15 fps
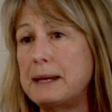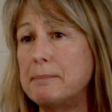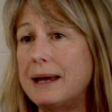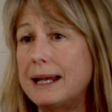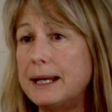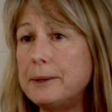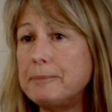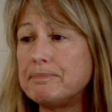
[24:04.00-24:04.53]

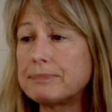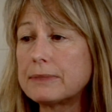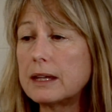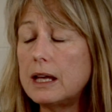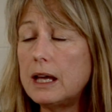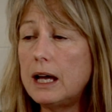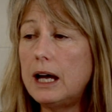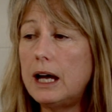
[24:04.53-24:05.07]
Mellor,
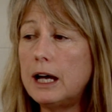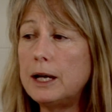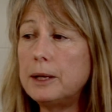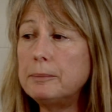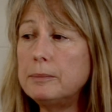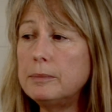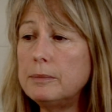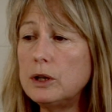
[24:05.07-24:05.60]

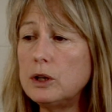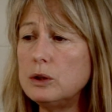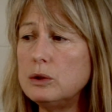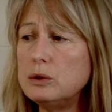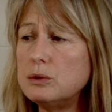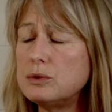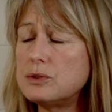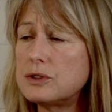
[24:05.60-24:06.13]

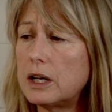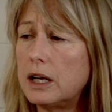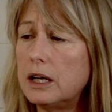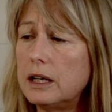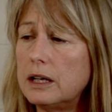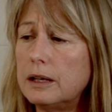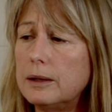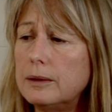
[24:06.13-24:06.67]
who's
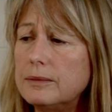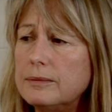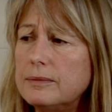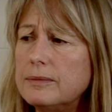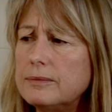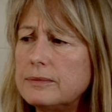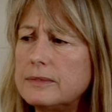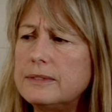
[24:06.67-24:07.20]

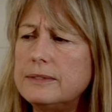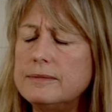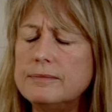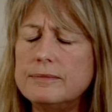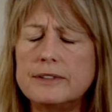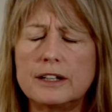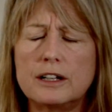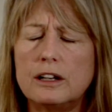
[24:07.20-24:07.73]

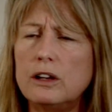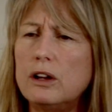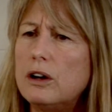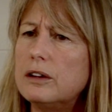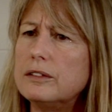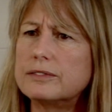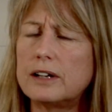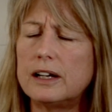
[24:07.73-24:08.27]
done a
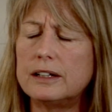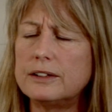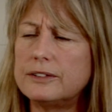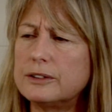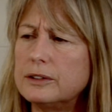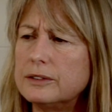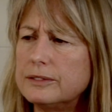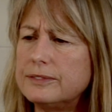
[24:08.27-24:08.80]
lot of kind of
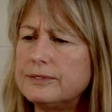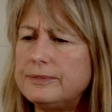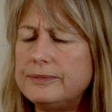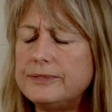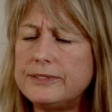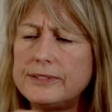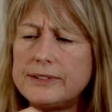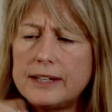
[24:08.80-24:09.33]
sort of
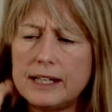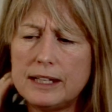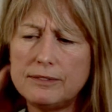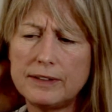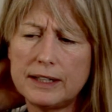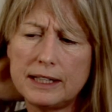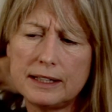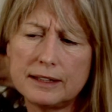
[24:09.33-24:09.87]

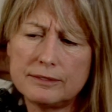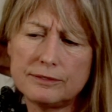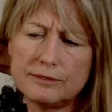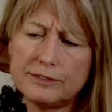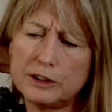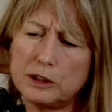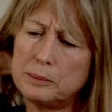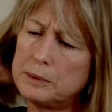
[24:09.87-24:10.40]
TV and
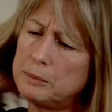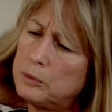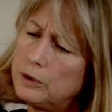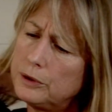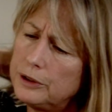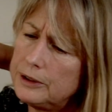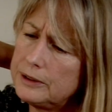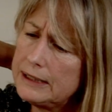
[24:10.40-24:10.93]
film and
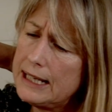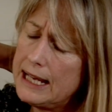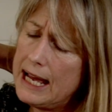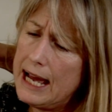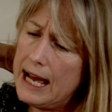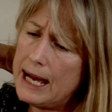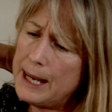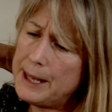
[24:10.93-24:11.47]
whatnot.
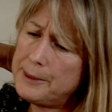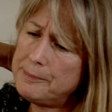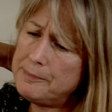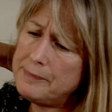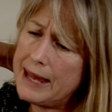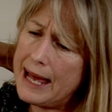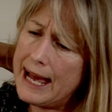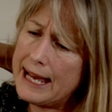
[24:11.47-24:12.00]

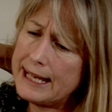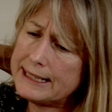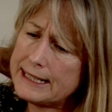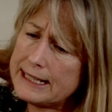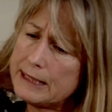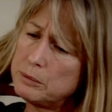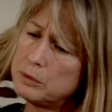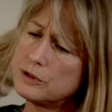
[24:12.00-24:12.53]
And
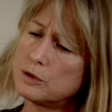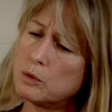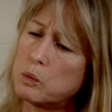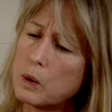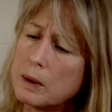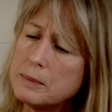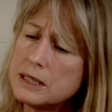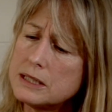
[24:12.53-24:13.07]
it was a
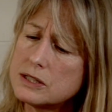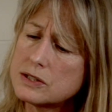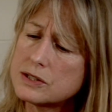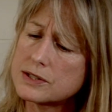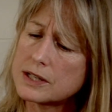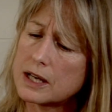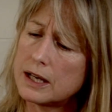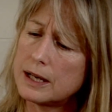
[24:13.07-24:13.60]

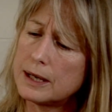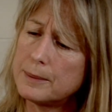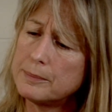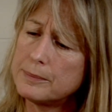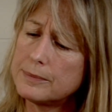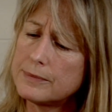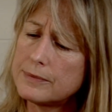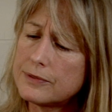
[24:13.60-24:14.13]
women's
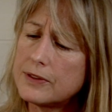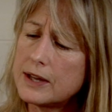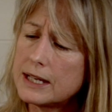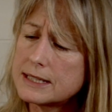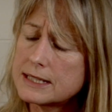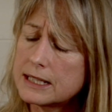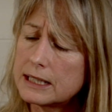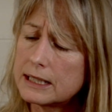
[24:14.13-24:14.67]

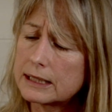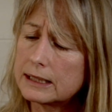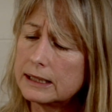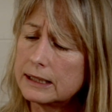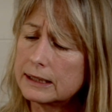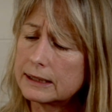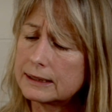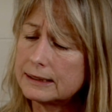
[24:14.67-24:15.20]
theatre
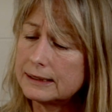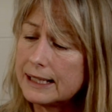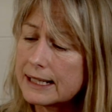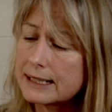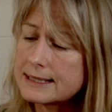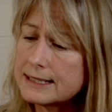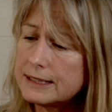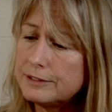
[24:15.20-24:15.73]

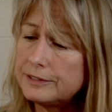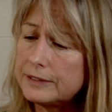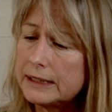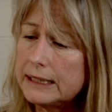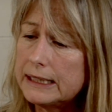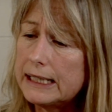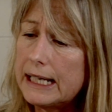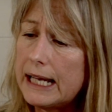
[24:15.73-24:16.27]
collective,
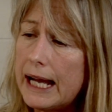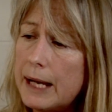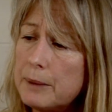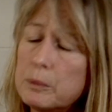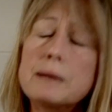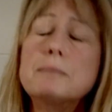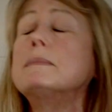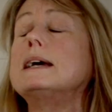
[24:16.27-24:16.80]
and
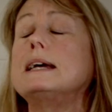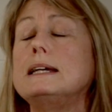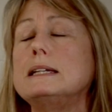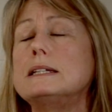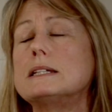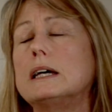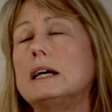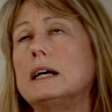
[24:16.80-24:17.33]
we made